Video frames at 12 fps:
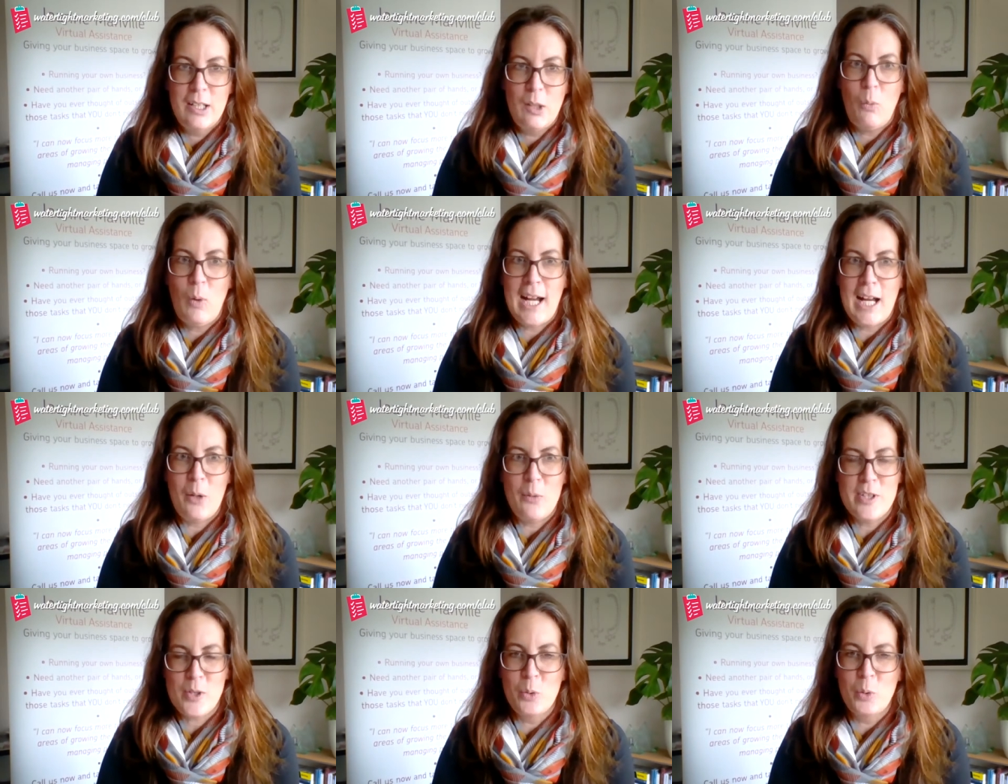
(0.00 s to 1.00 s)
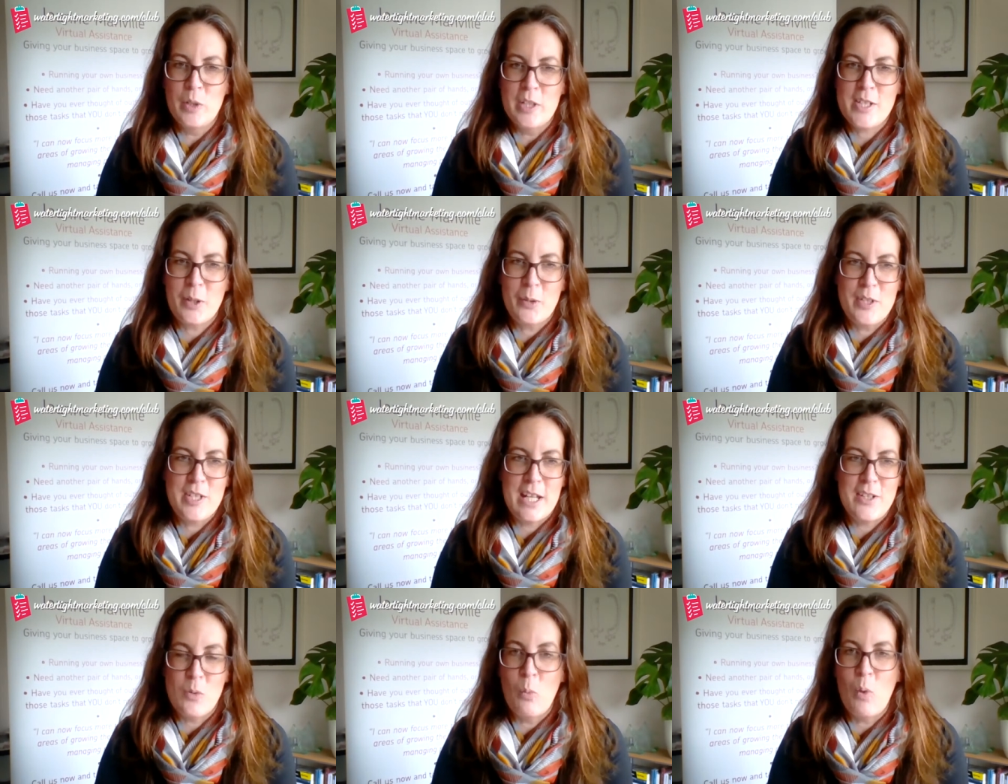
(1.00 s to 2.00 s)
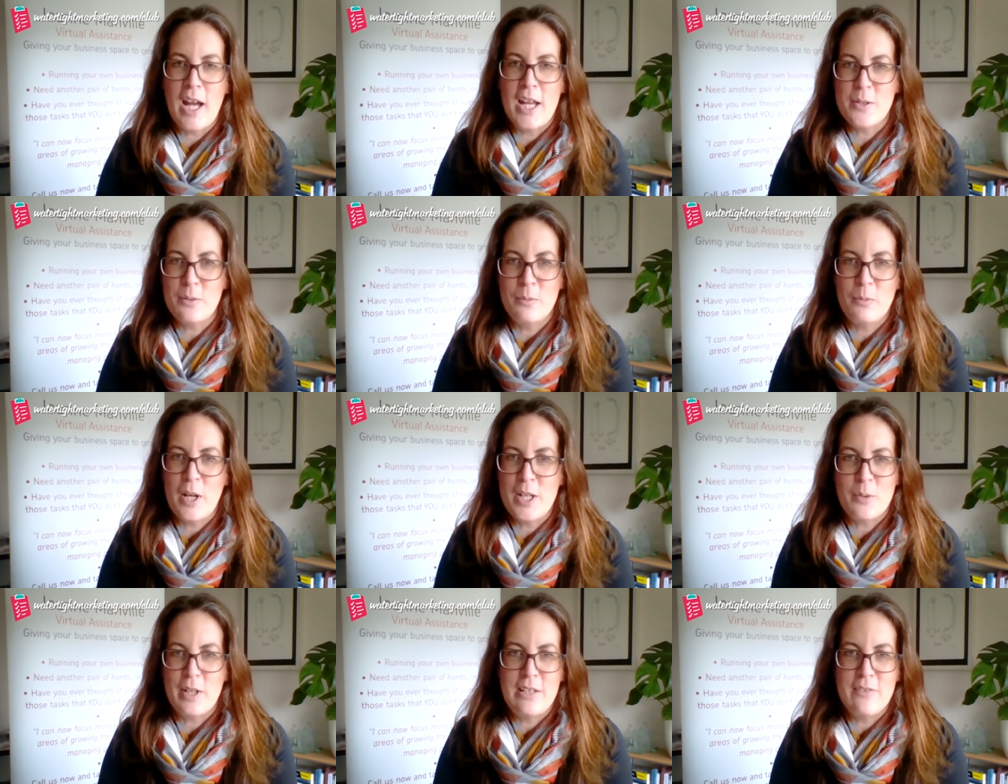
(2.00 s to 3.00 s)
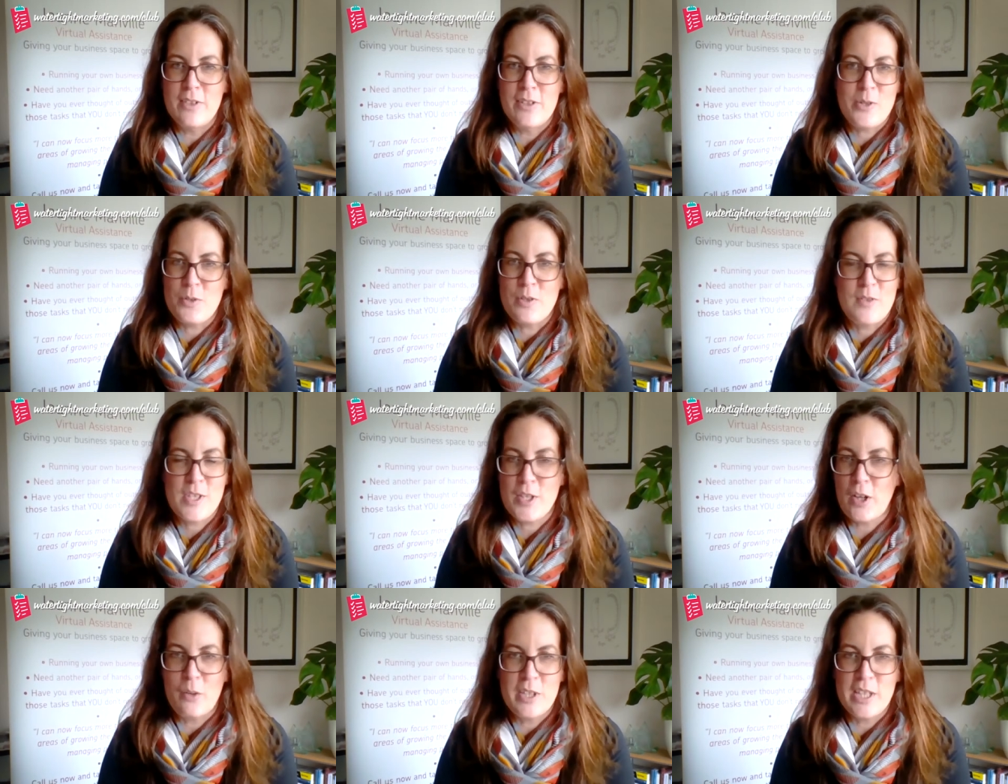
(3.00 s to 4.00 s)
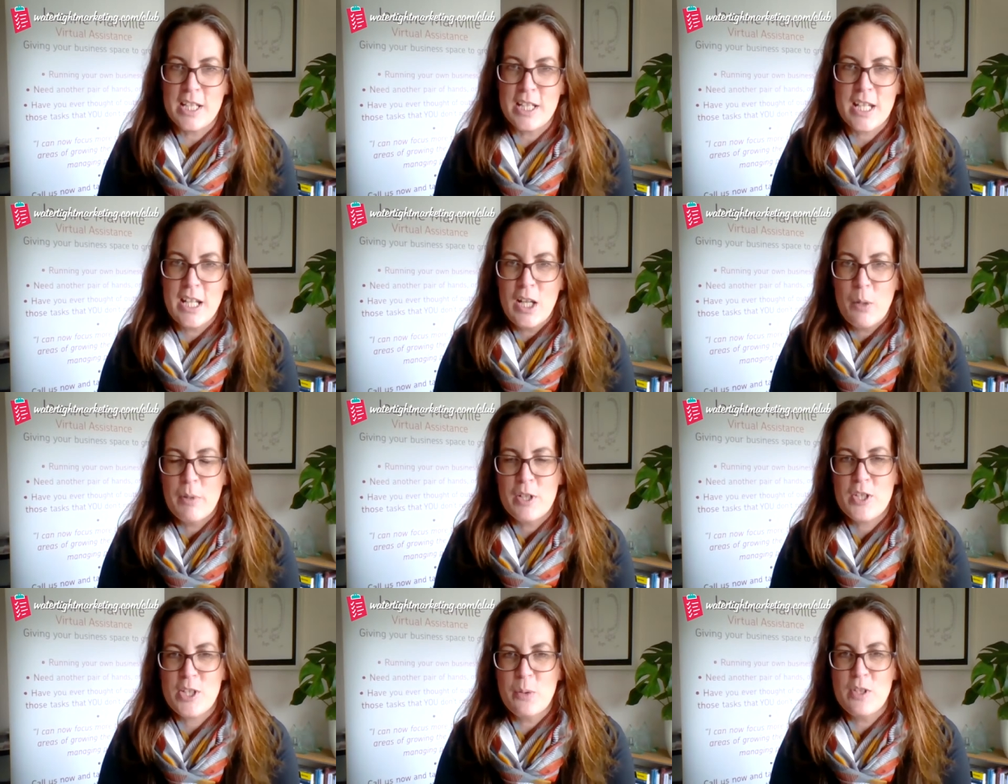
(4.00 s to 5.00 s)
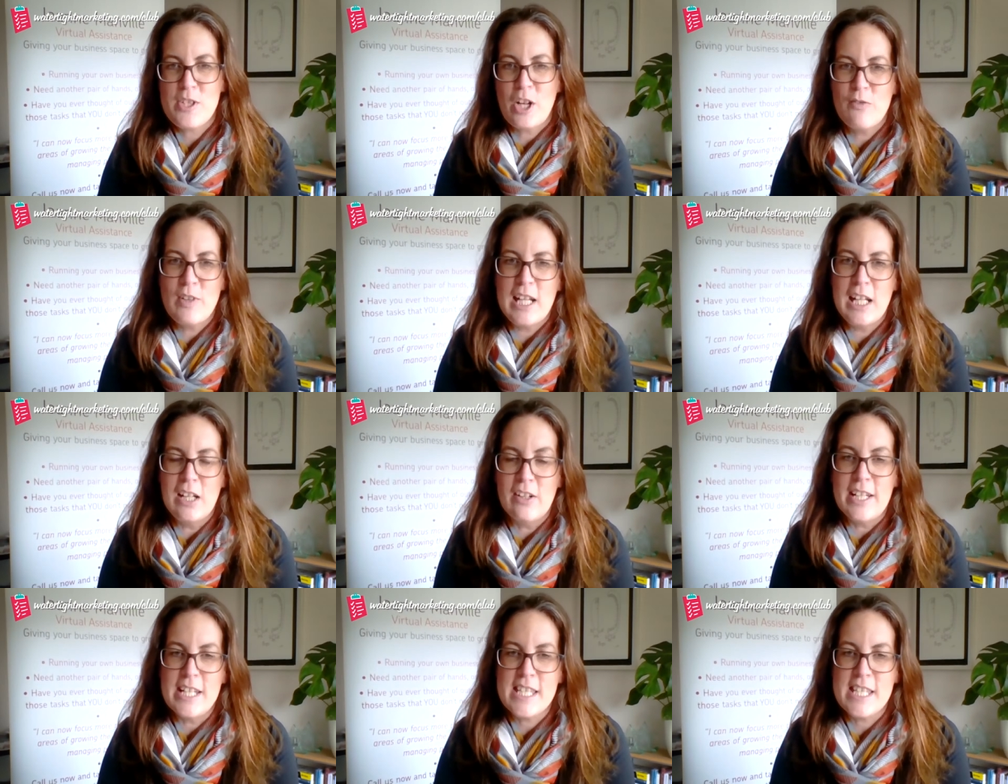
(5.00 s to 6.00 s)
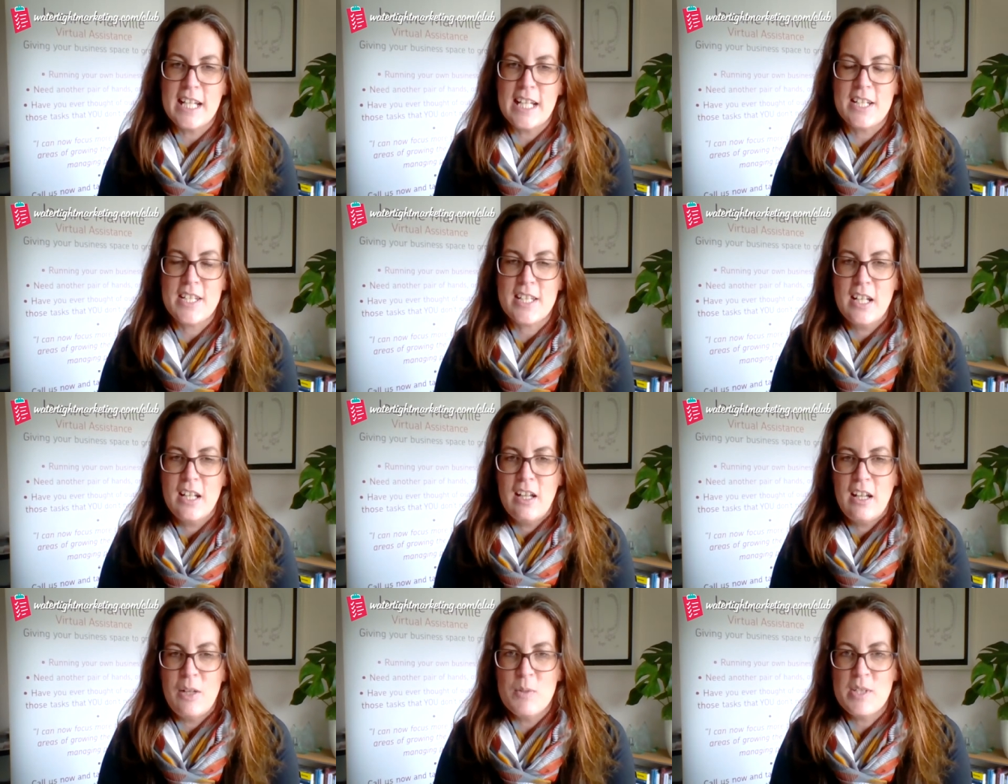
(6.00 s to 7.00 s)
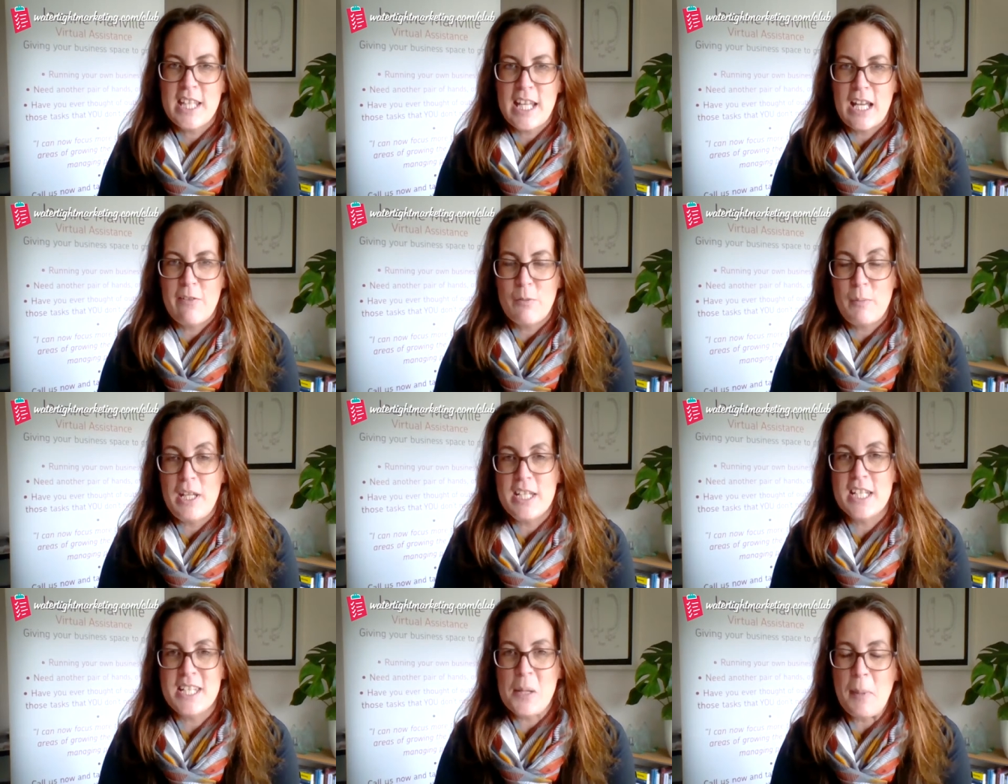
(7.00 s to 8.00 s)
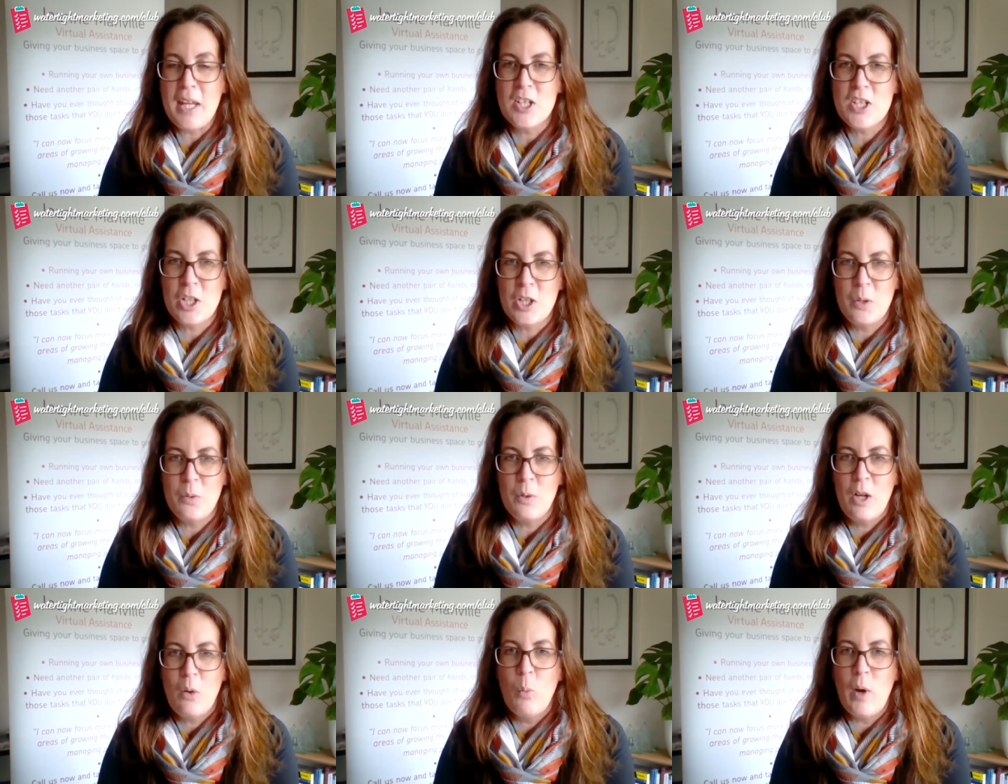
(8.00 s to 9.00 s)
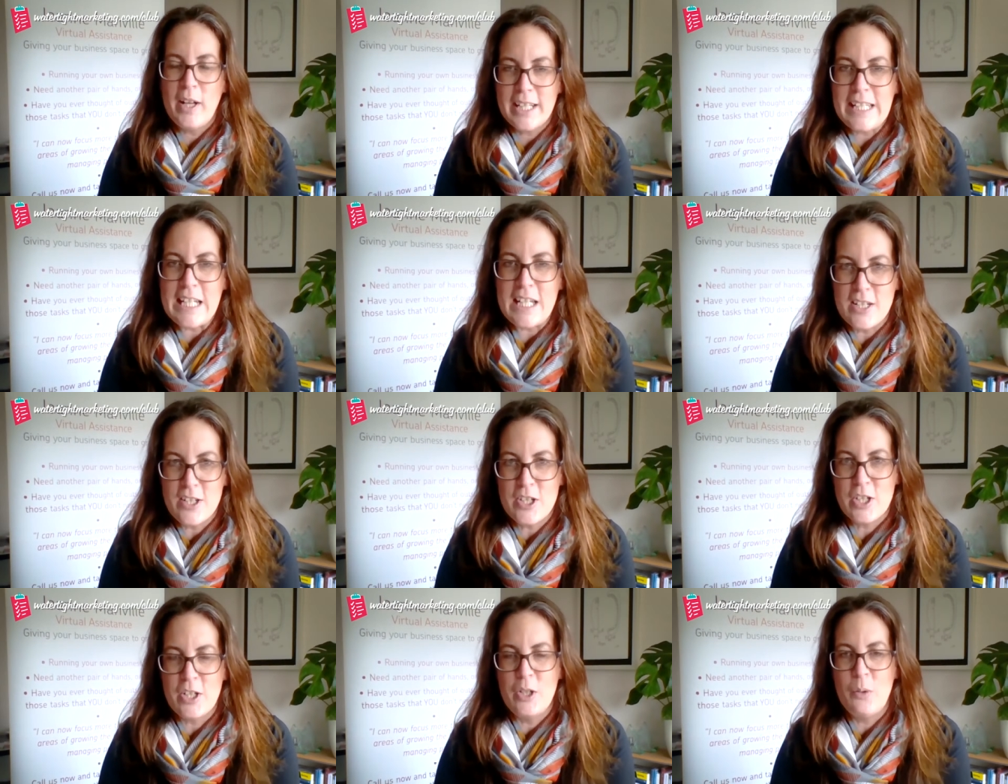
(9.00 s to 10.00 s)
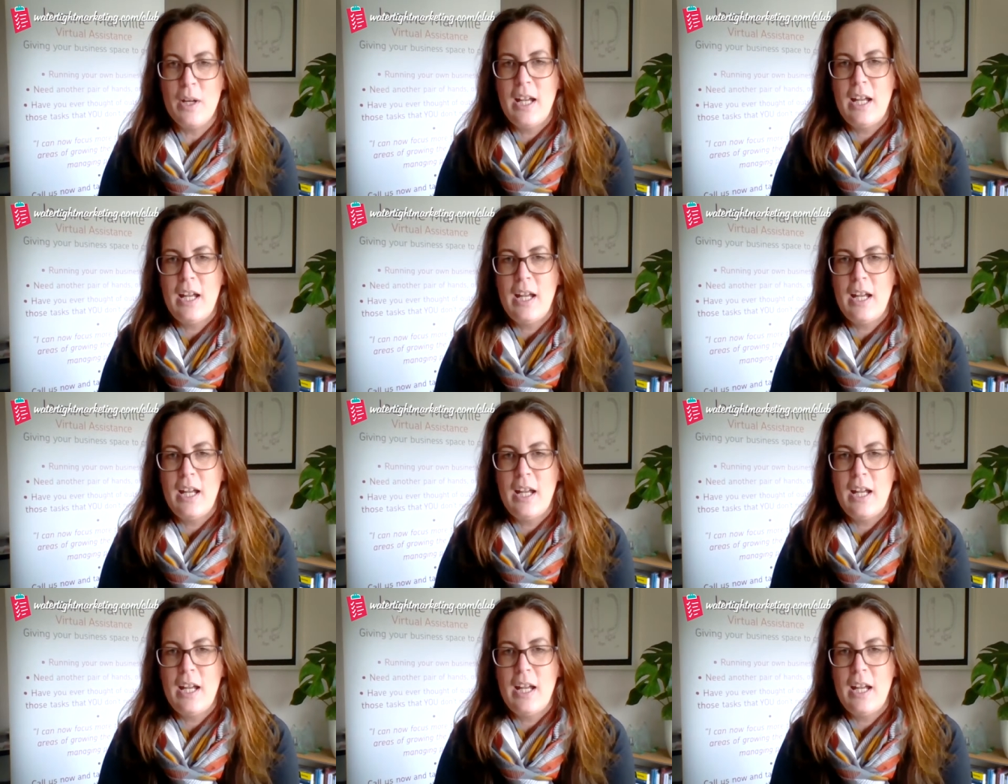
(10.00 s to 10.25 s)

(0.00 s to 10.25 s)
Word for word: wow, there's all this content, and where do, where do I even sort of start with it? But as soon as I realised that it was there for me to dip into when I needed to,